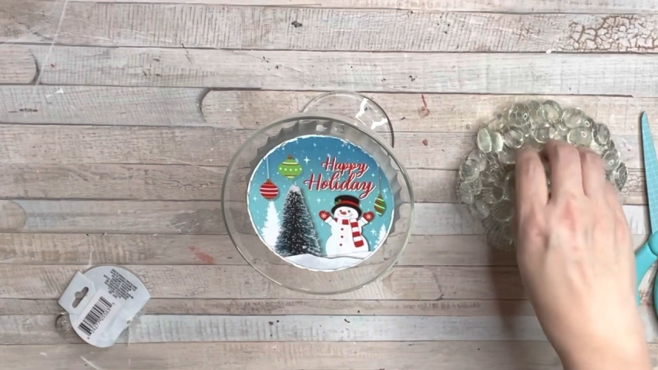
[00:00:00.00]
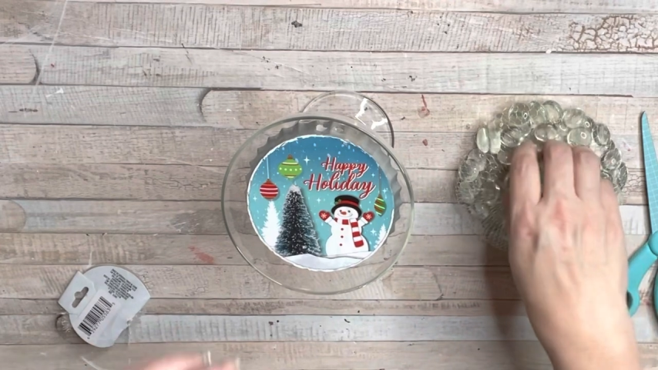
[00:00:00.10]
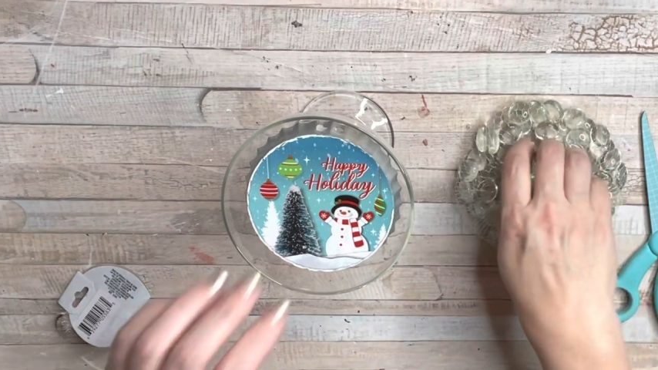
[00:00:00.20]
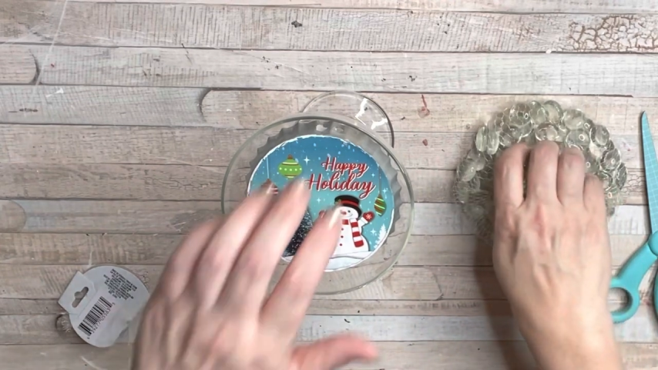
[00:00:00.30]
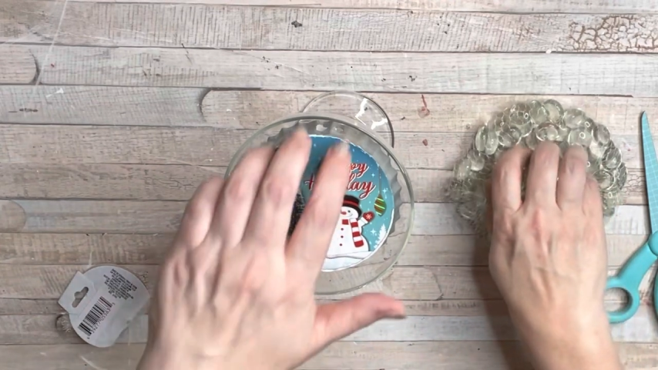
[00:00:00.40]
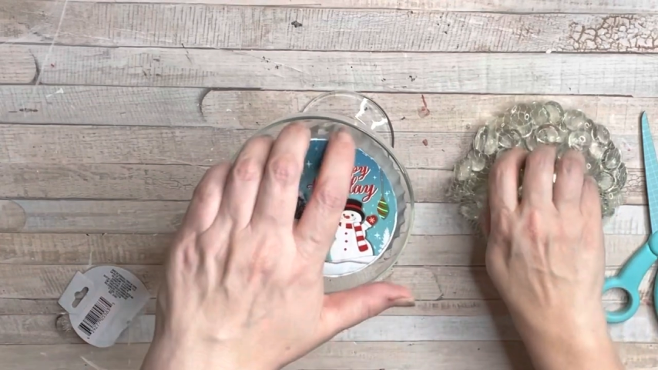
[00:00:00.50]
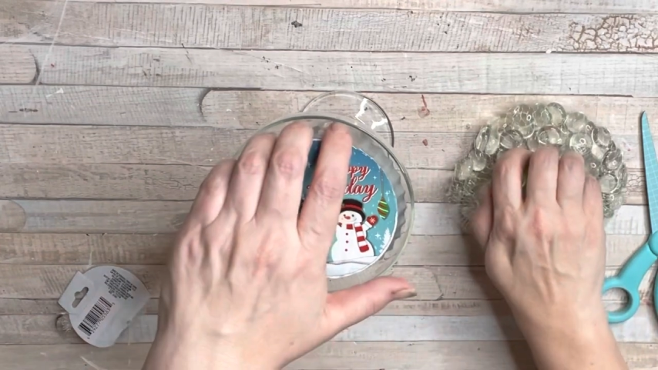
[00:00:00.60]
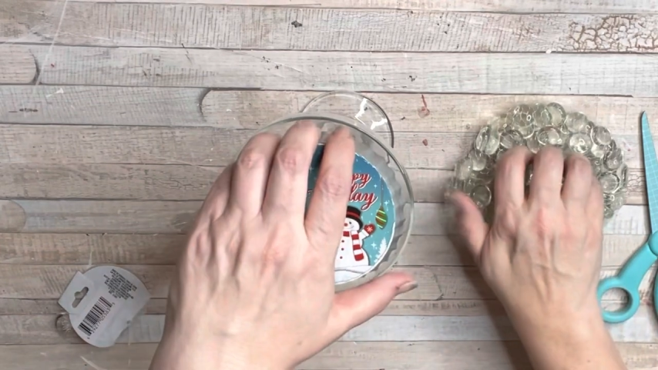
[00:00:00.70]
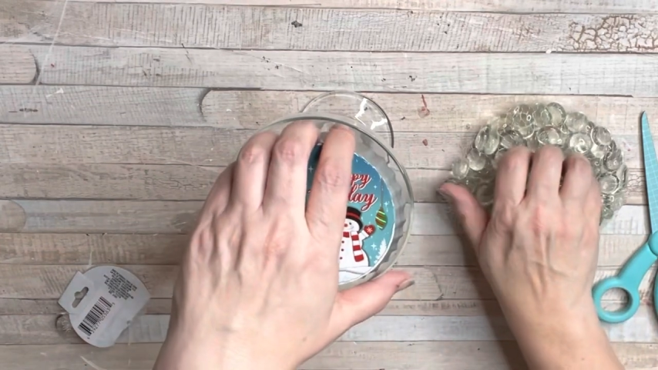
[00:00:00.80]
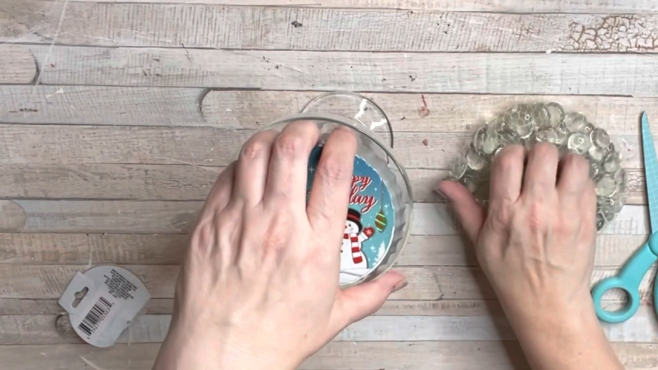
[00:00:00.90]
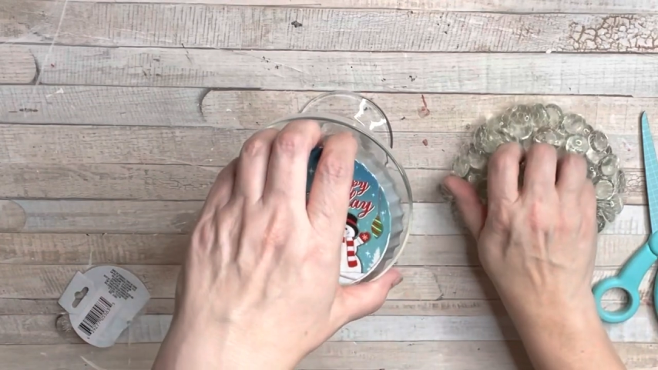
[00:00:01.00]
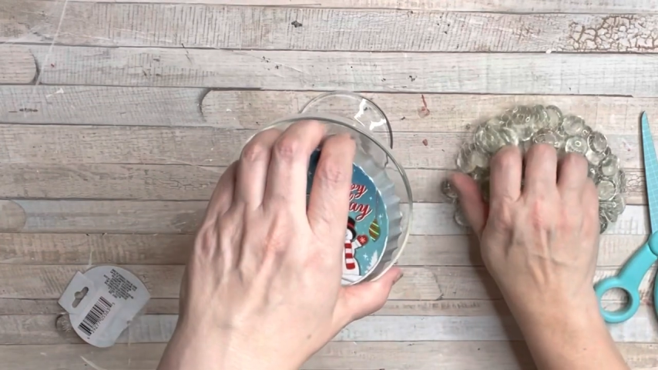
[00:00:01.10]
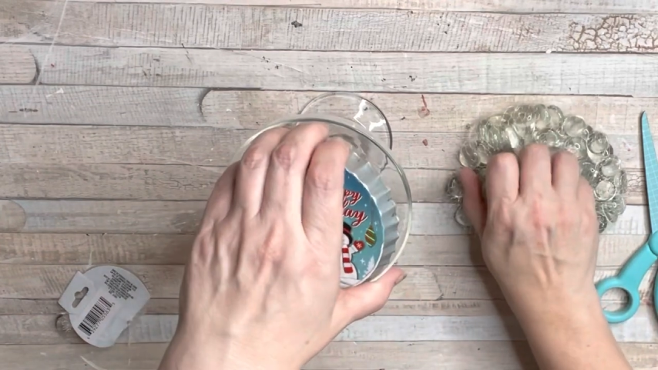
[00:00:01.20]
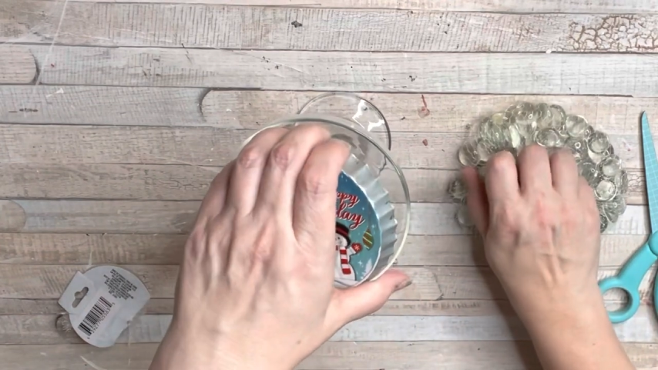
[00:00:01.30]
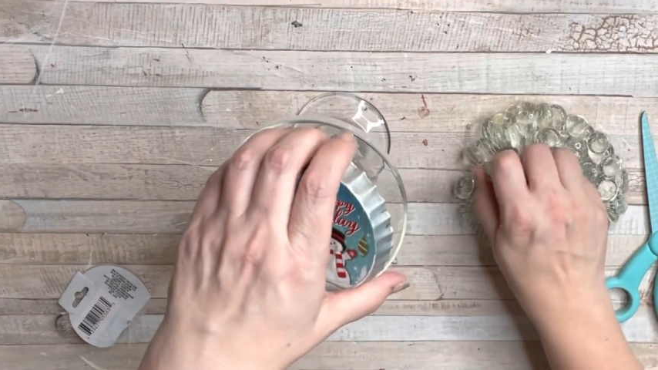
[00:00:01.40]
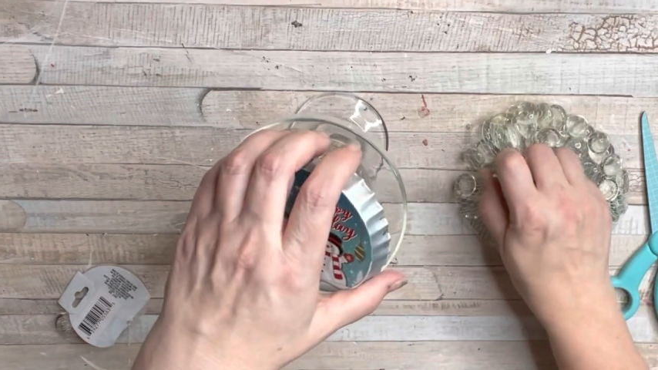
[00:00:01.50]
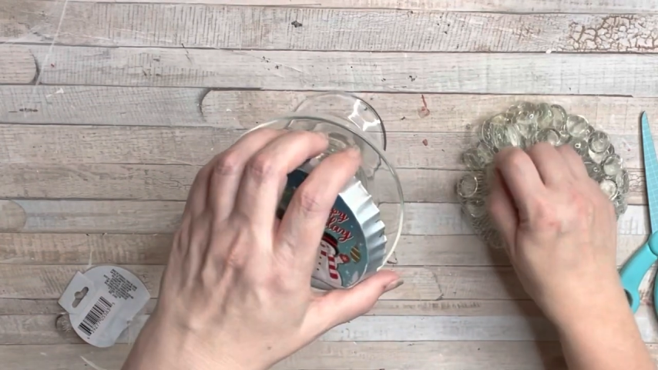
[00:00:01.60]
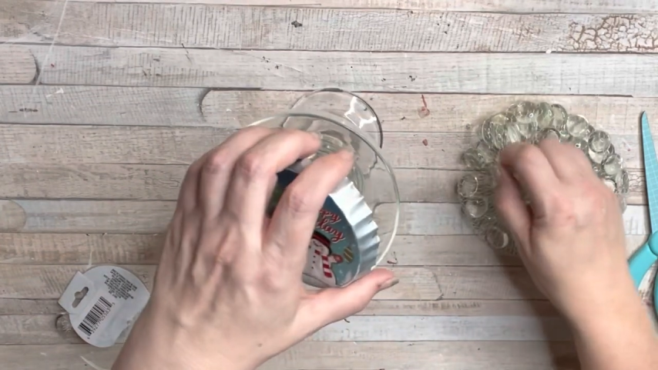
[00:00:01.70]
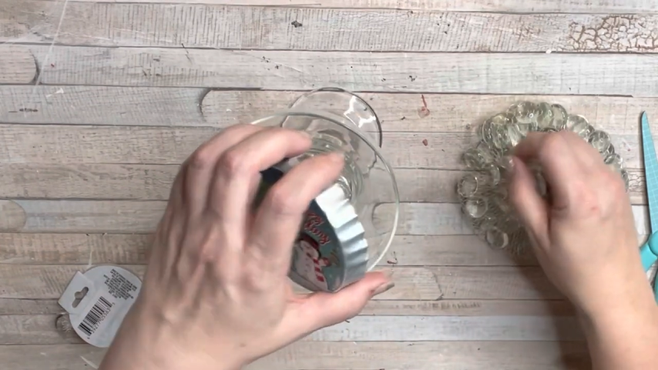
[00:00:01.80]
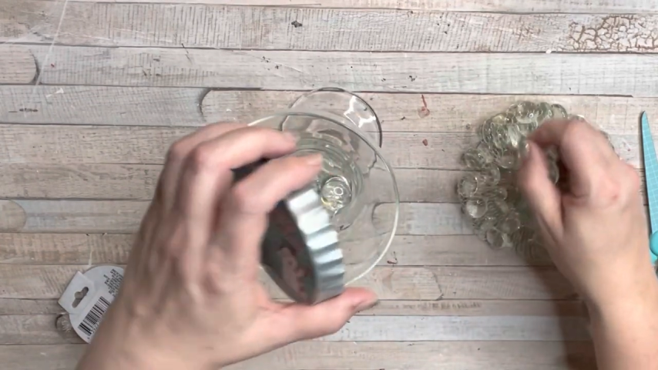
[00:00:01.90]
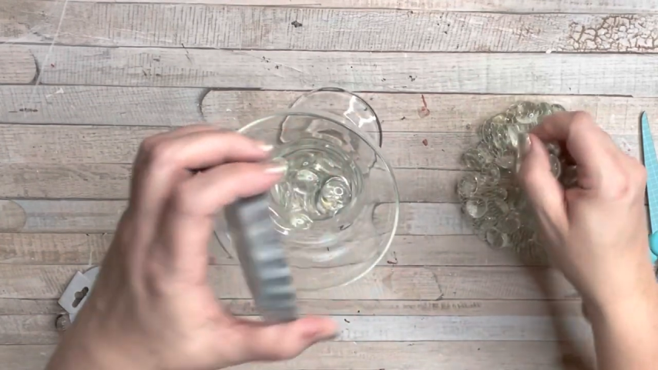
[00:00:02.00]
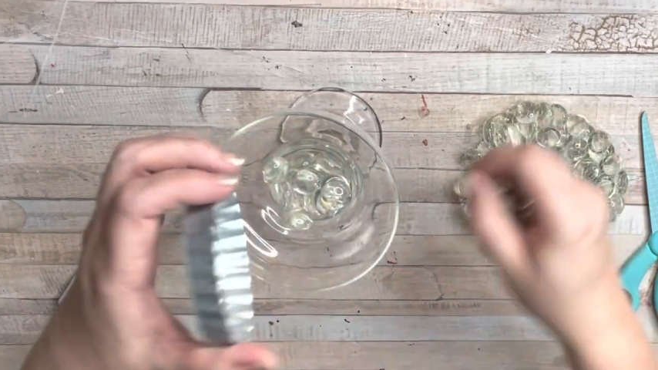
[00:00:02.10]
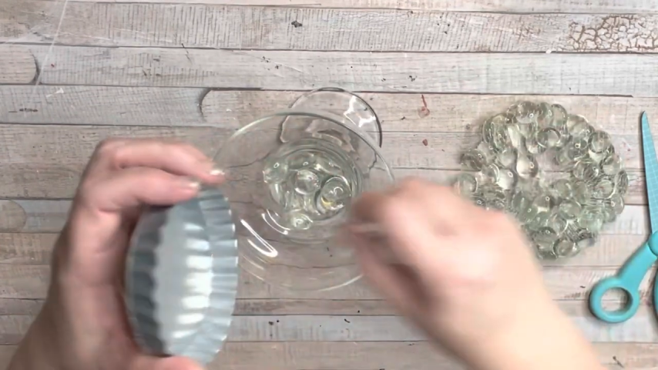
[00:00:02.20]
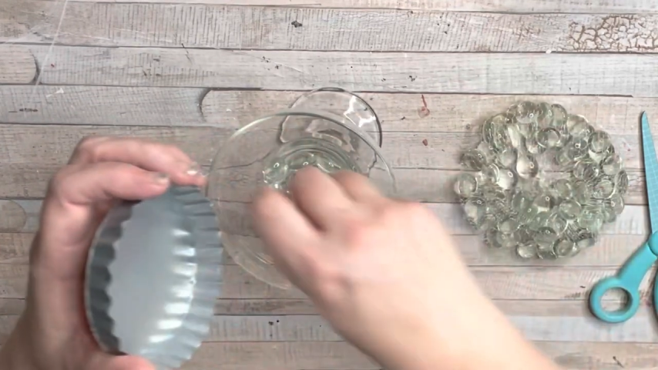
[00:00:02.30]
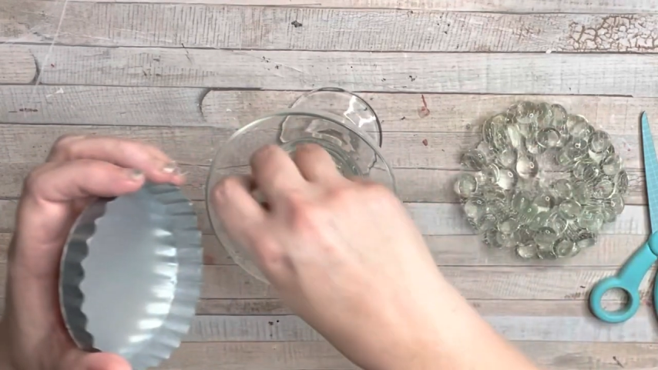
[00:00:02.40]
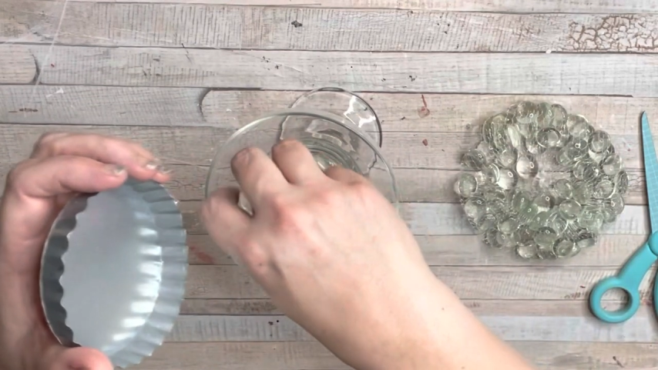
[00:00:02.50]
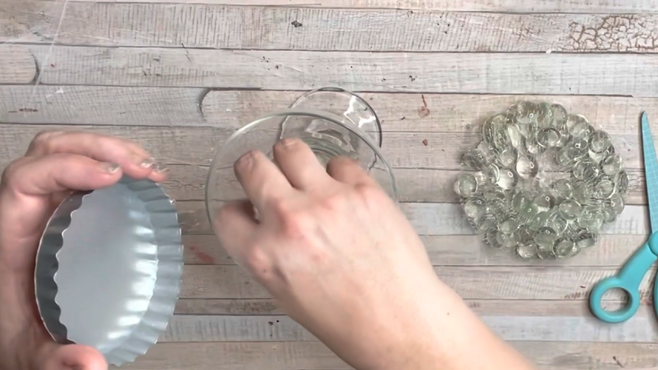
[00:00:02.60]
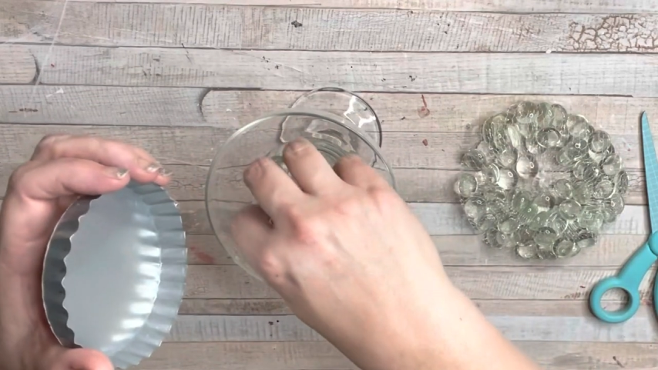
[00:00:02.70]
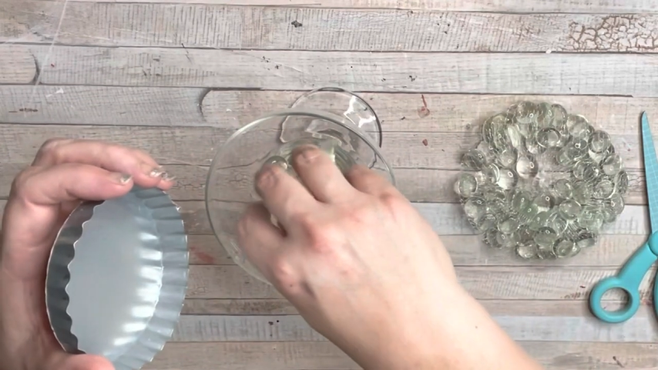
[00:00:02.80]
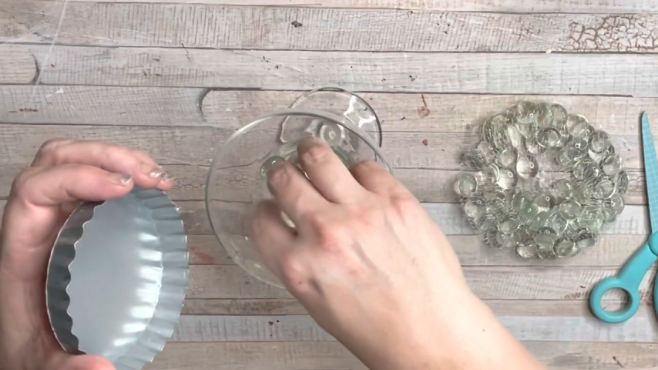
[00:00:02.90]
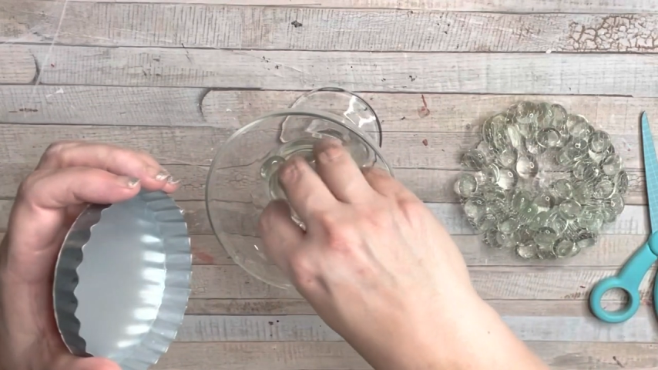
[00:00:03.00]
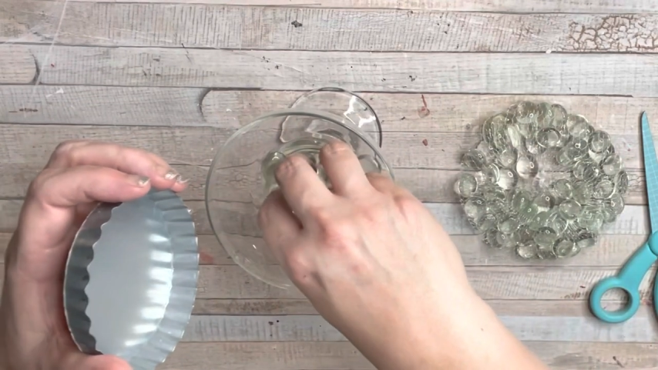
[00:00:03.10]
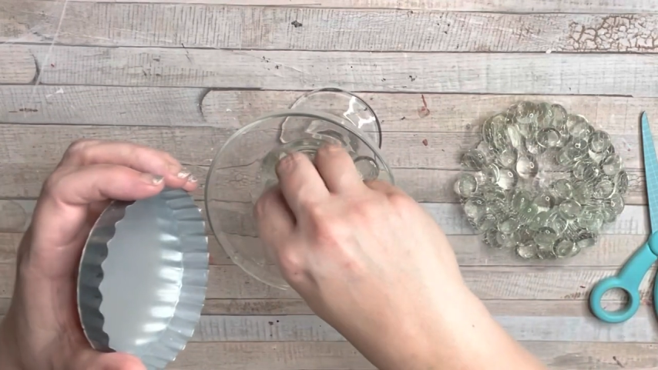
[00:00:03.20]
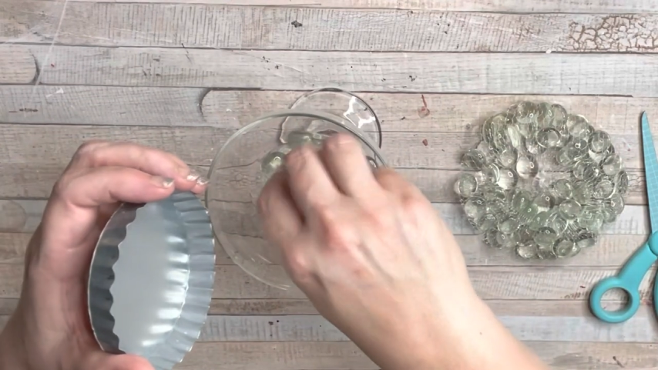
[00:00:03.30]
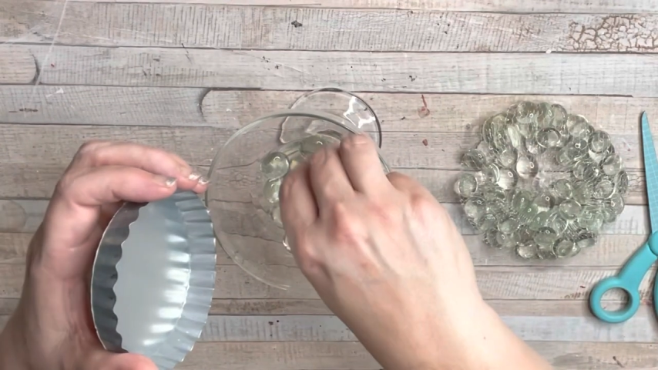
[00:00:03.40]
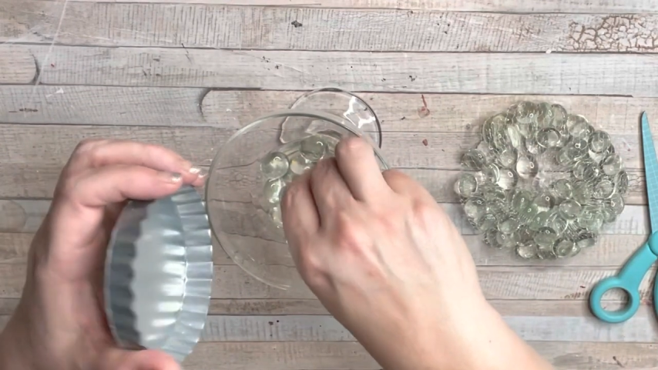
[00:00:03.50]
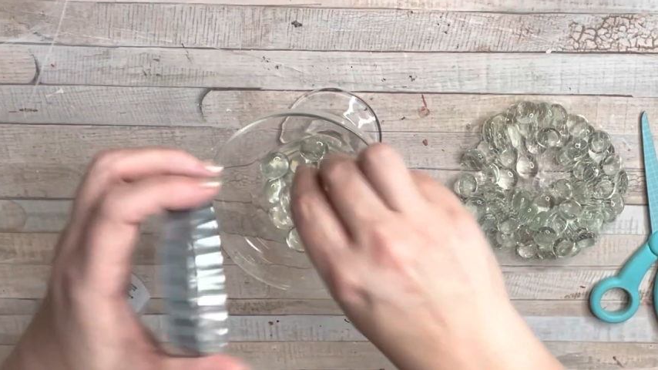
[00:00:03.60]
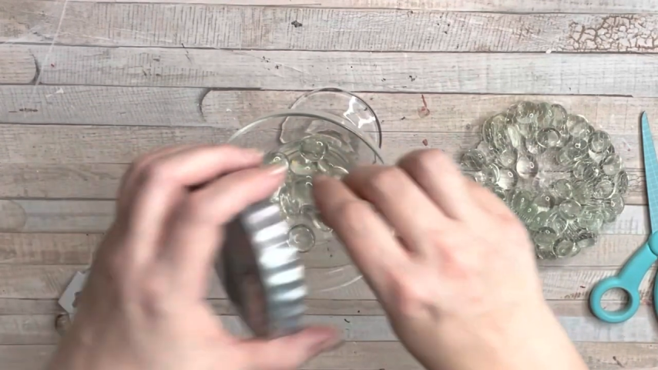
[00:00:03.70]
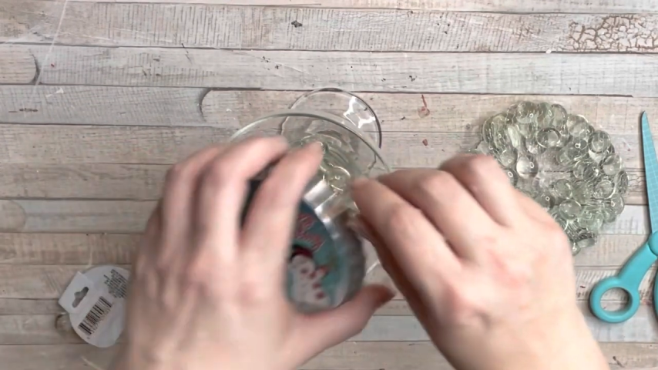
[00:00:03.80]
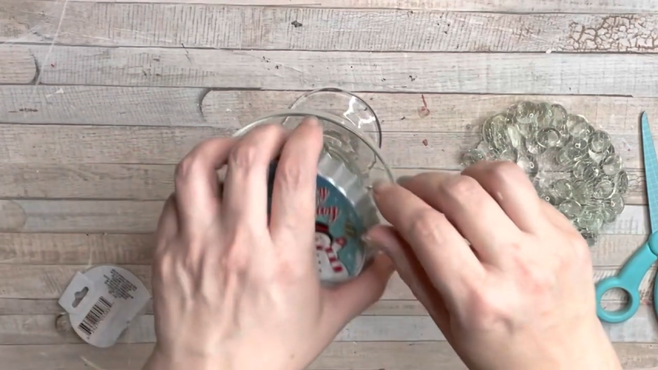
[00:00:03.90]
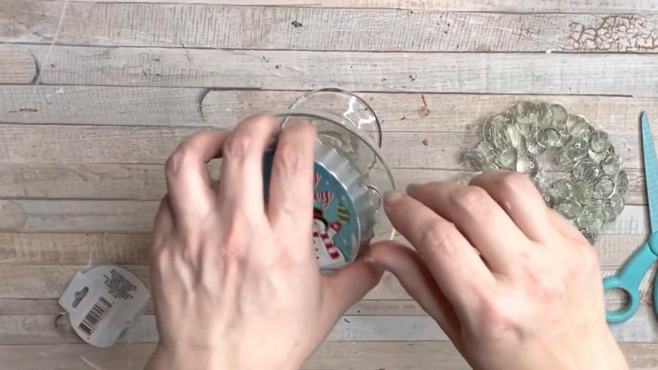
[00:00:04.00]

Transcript: Nobody's mouth can be seen.